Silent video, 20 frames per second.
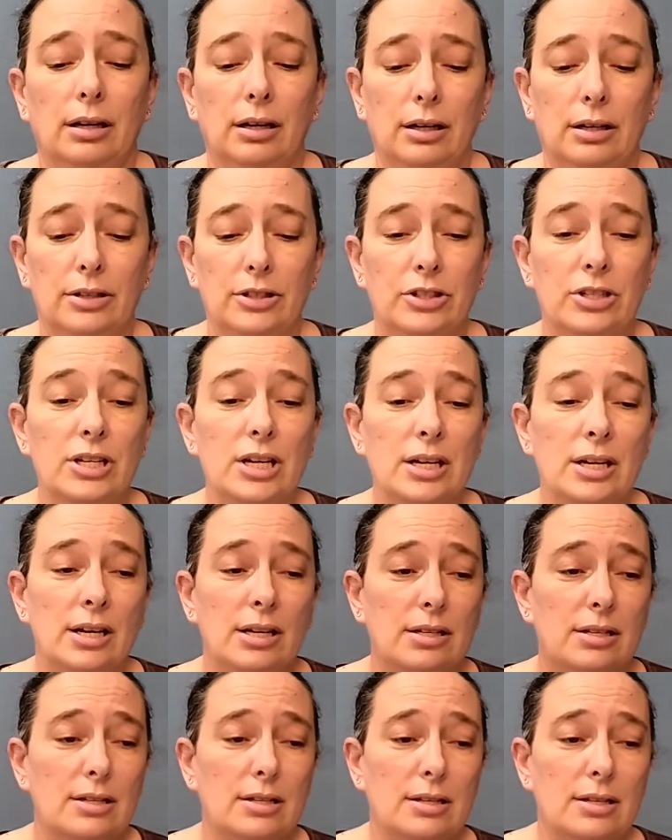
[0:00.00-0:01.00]
She
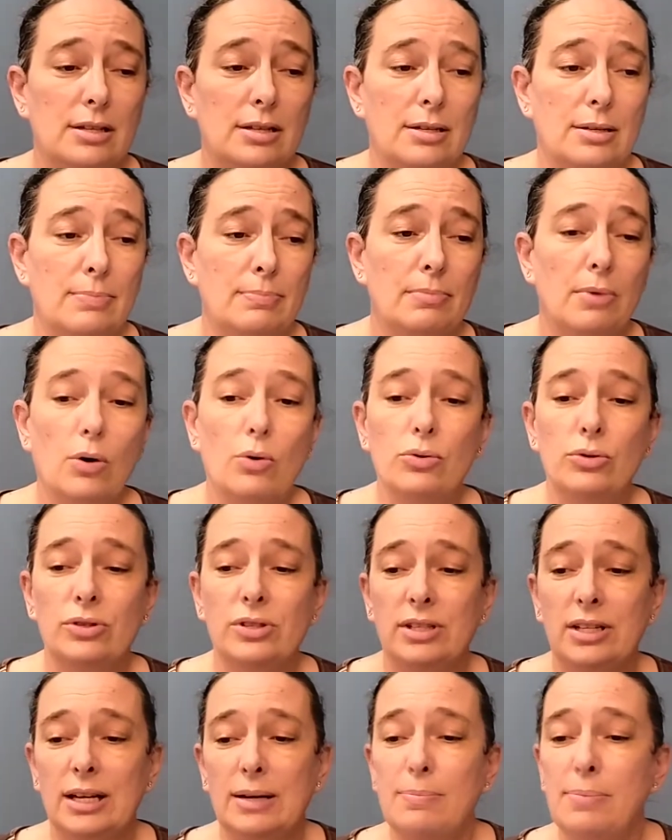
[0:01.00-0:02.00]
has
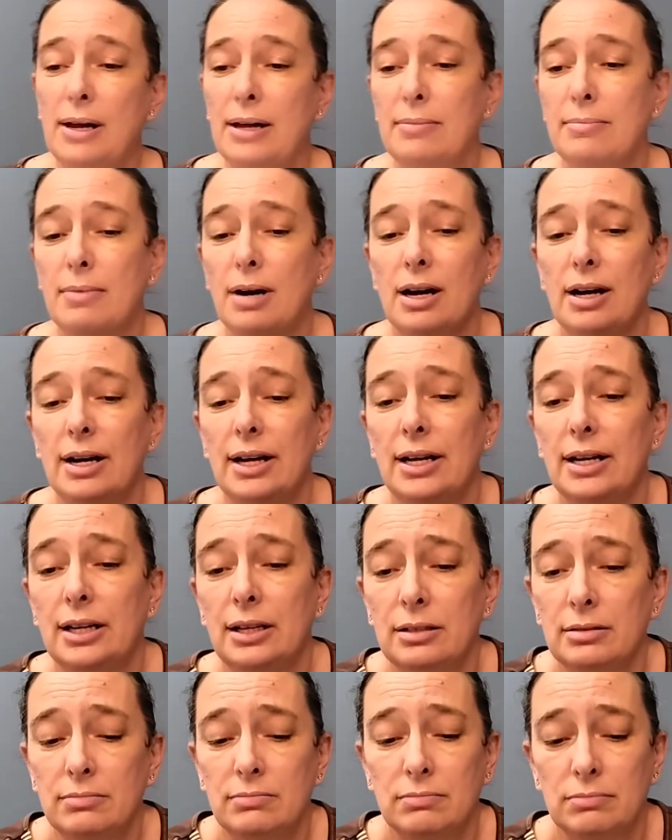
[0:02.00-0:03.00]
mostly been my
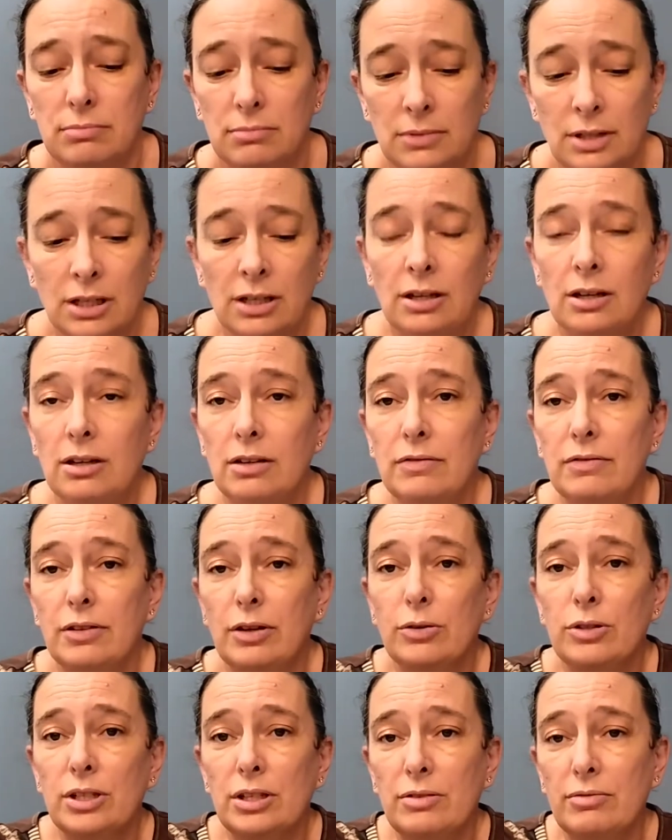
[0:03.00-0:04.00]

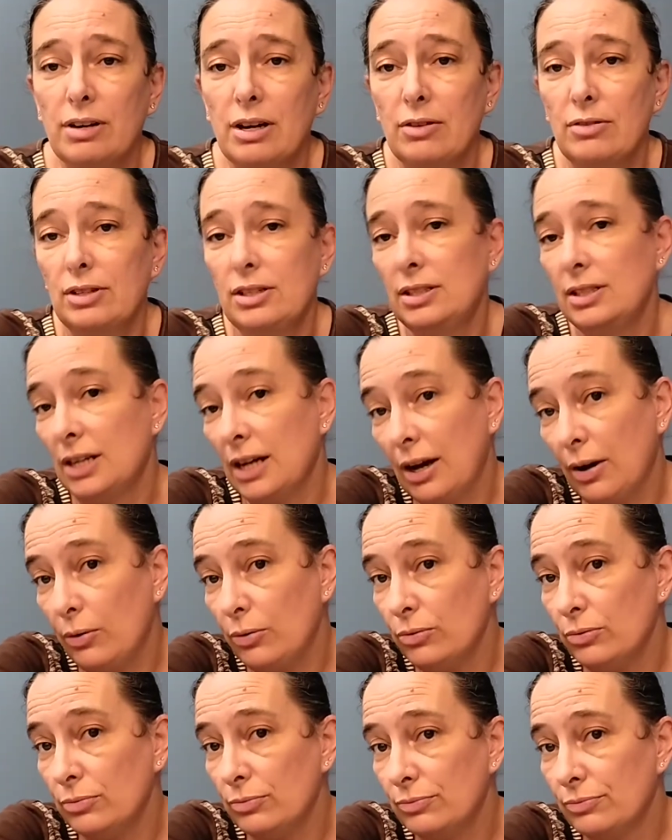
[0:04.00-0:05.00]
floating around in
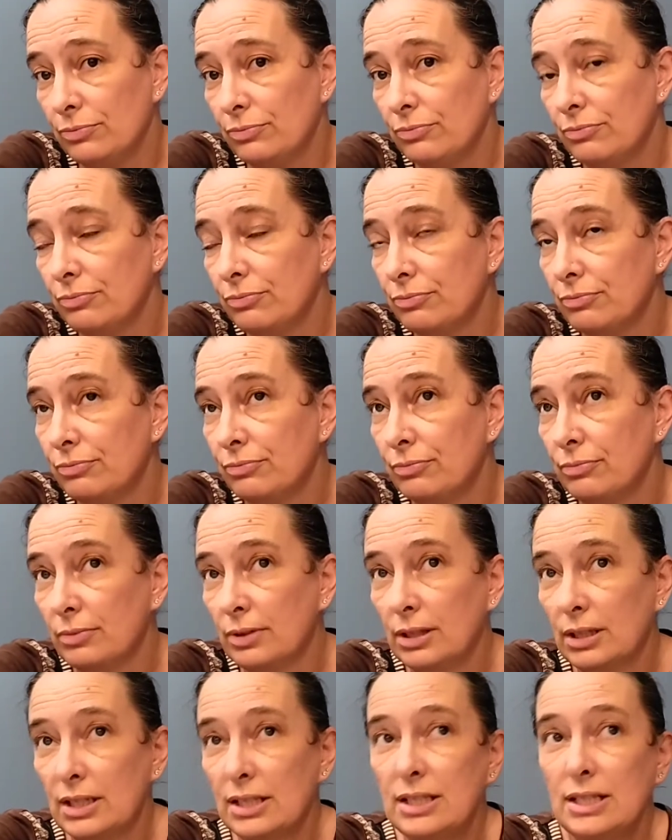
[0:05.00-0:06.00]
town
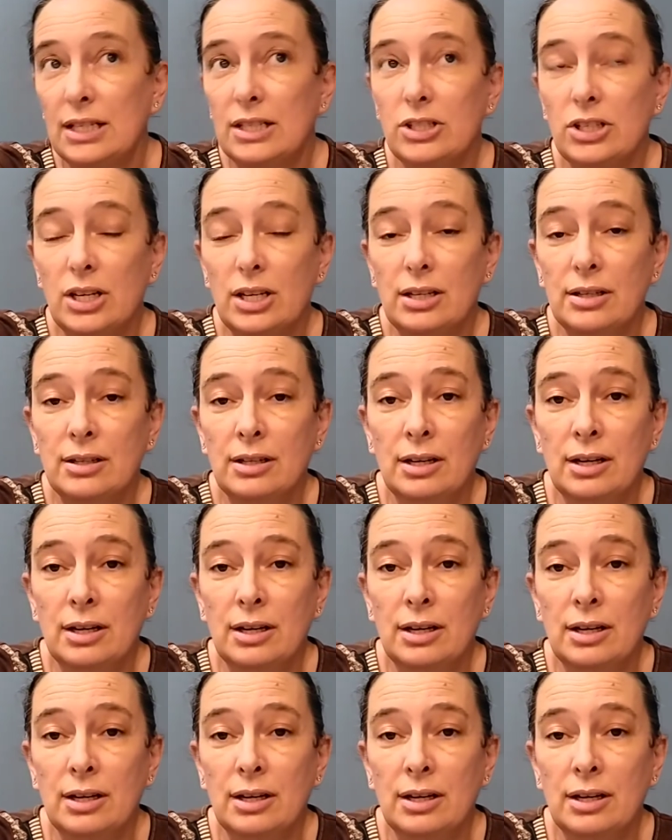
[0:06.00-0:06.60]
stitching.